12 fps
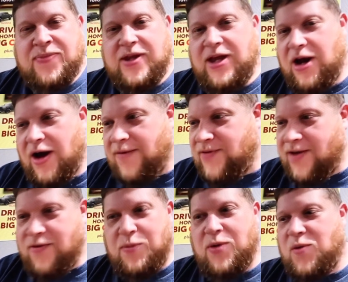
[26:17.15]
you know, I've
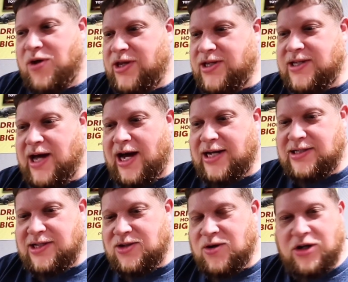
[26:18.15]
never been one of these guys
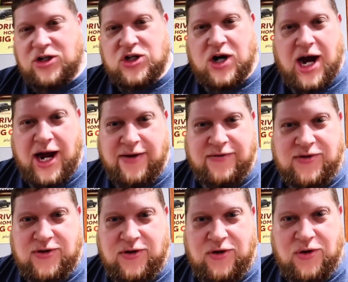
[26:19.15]
that's going to drive
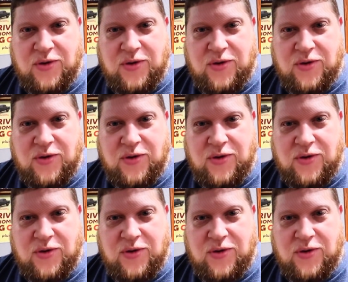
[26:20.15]
to